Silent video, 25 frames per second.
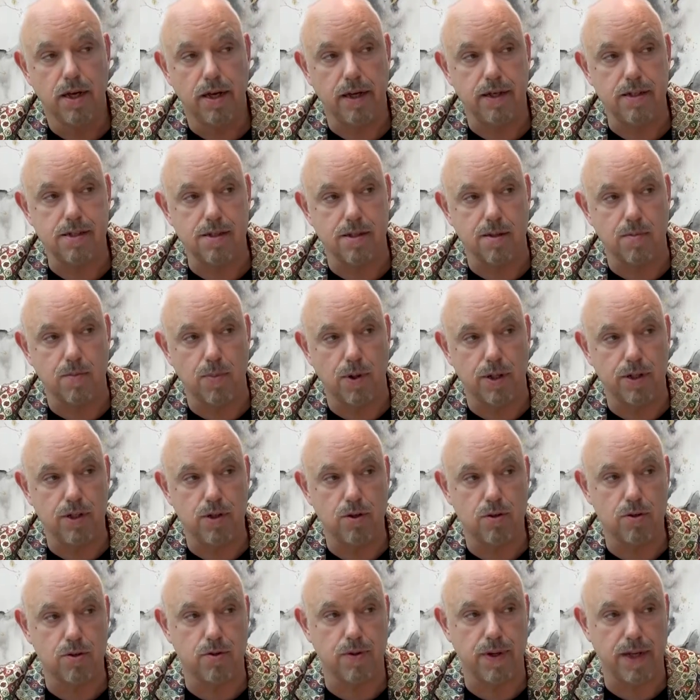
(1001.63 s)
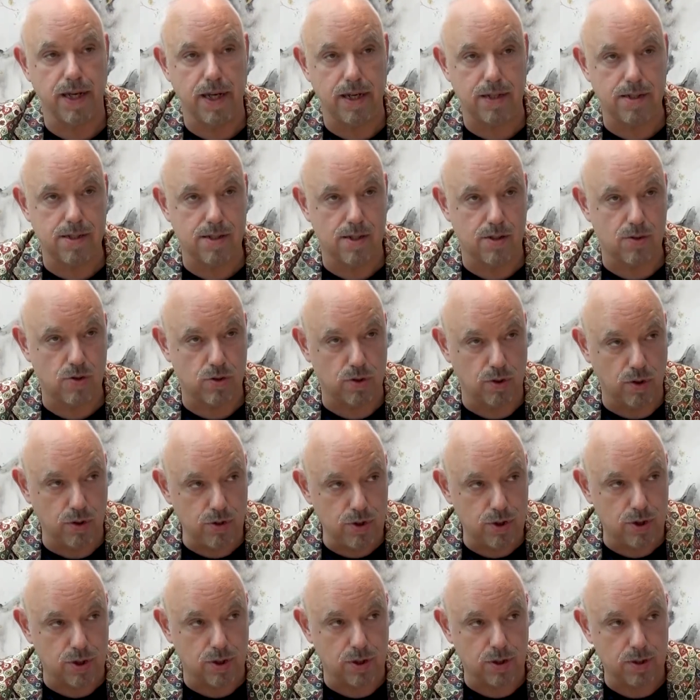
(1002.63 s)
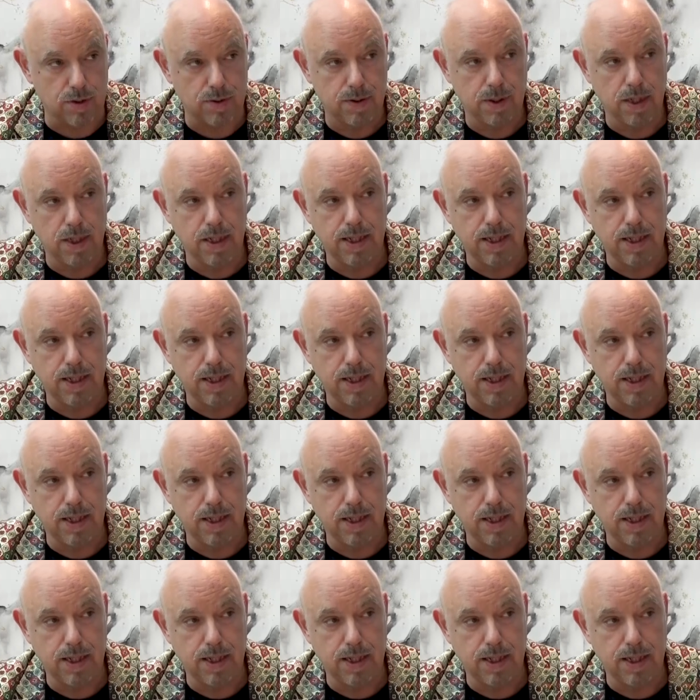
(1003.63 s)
is somebody who creates a solution